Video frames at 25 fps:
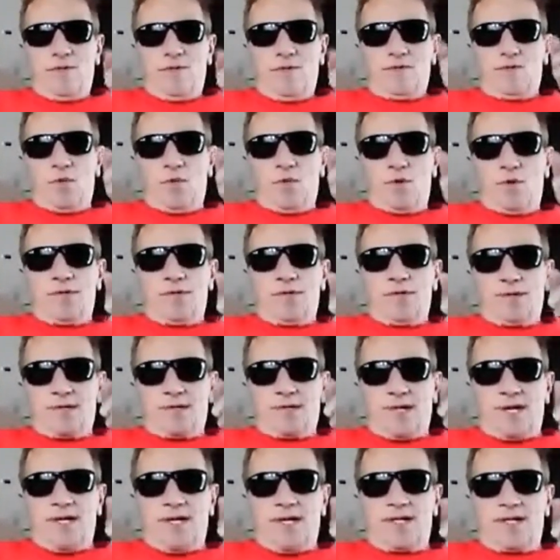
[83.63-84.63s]
When Warren
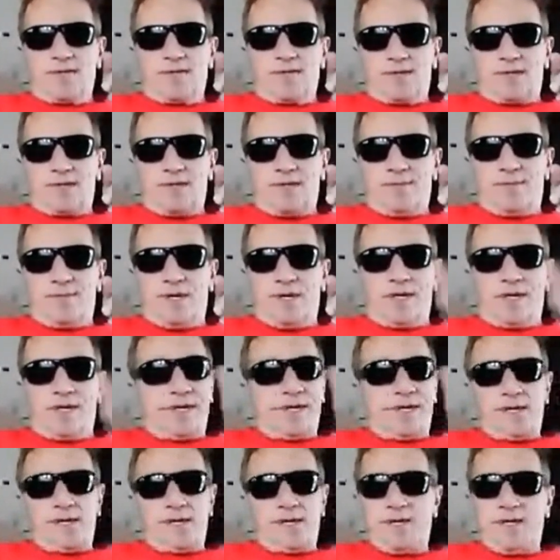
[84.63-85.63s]
sides with
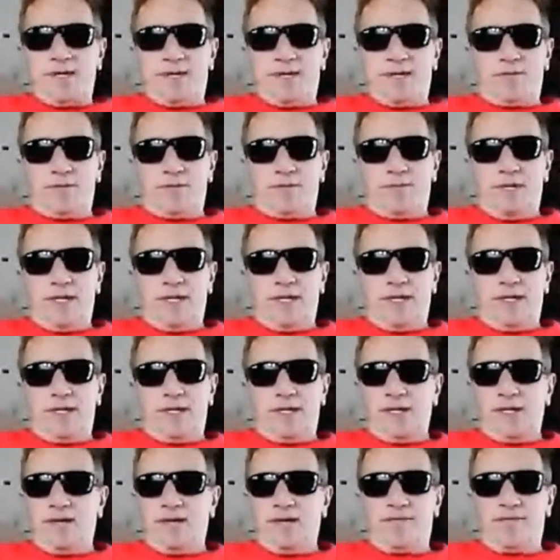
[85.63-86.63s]
somebody, like he did with me,
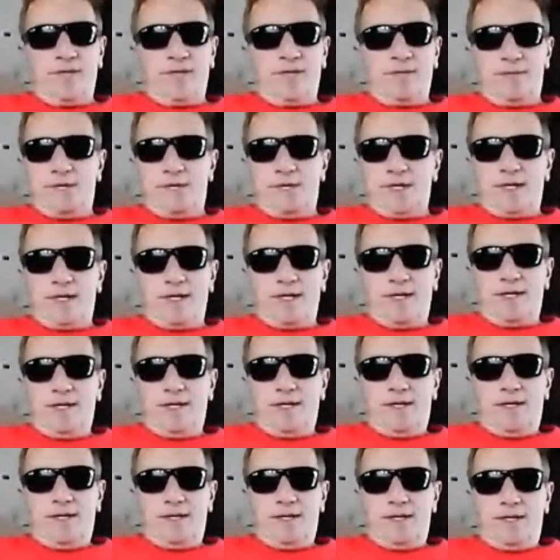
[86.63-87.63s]
he gave me money.
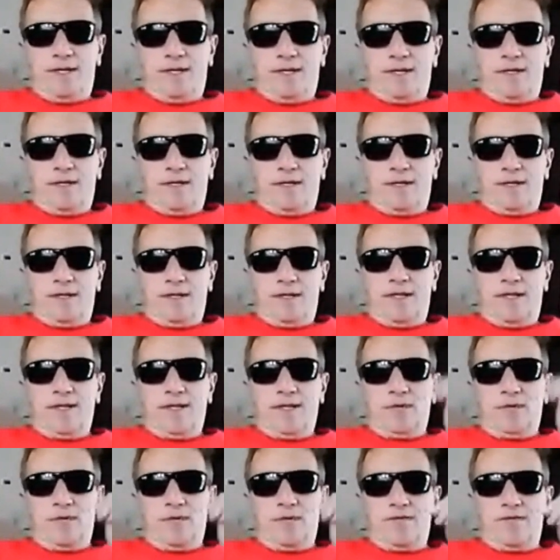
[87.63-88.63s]

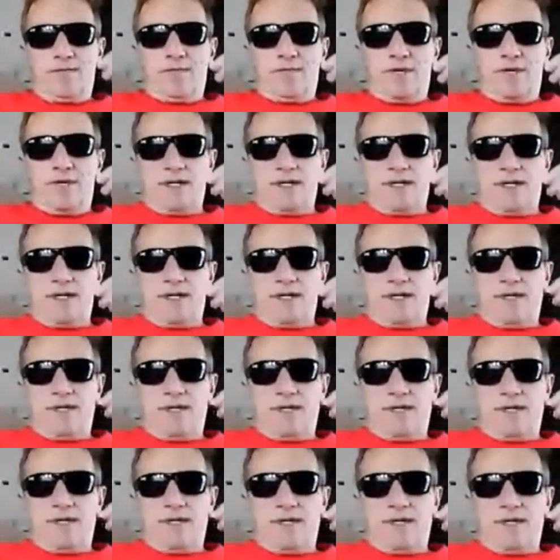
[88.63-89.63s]
He will give money to
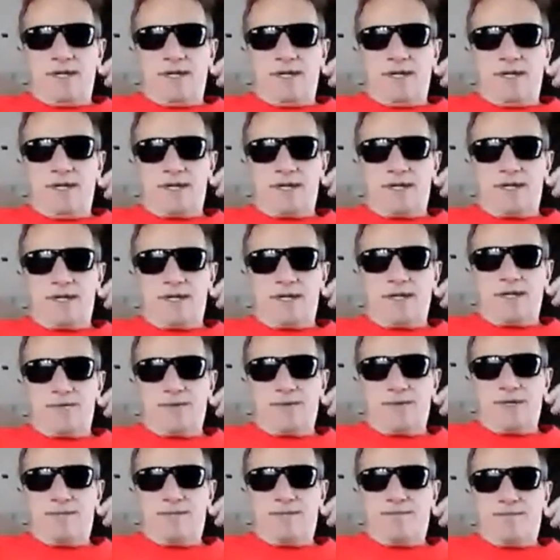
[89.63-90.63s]
people that he sides
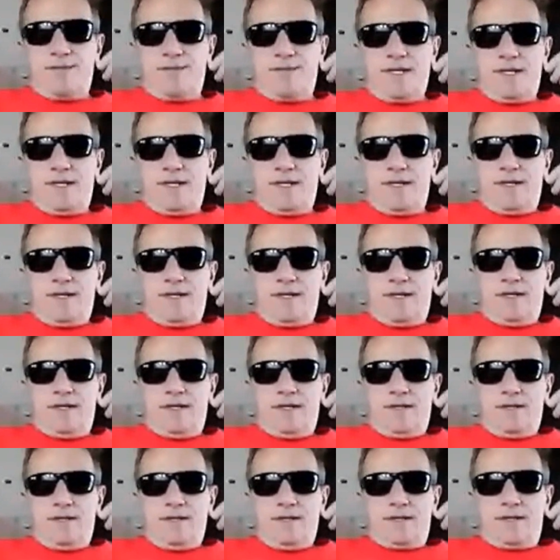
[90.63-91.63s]
with
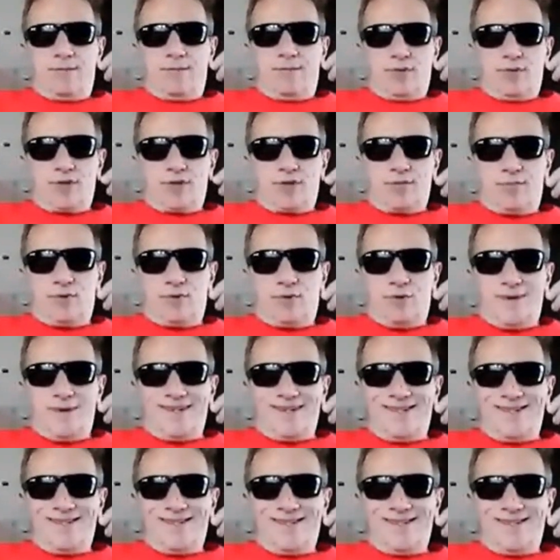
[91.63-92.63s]
to push a
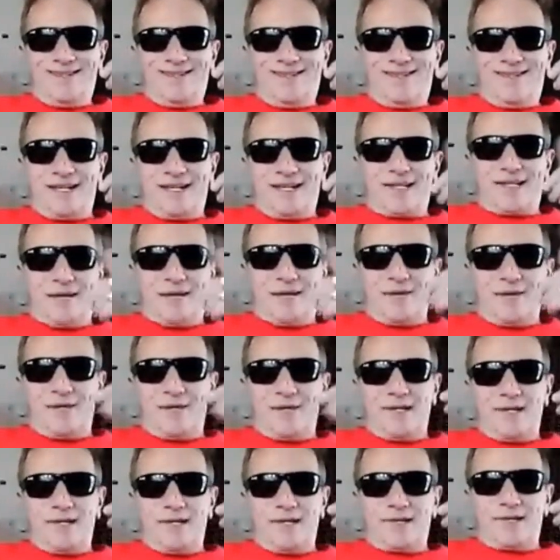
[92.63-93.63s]
point. That's how
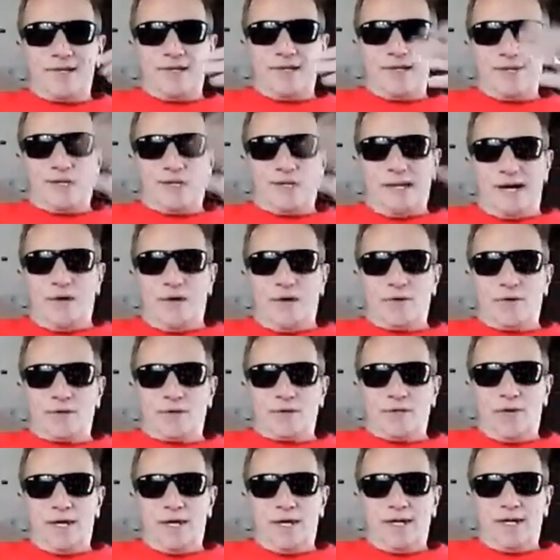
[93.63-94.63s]
he does it in a
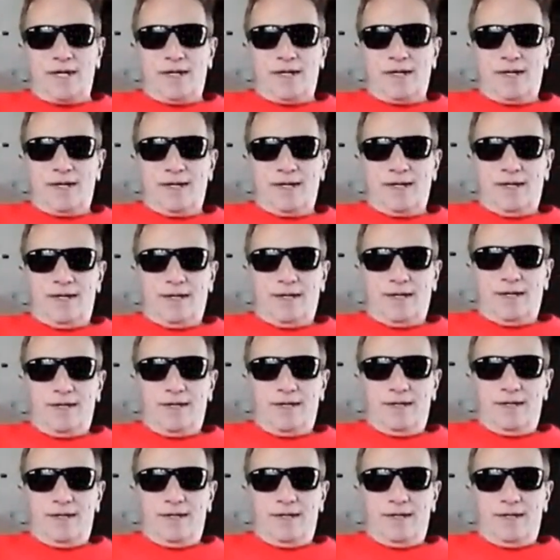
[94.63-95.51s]
cowardly way.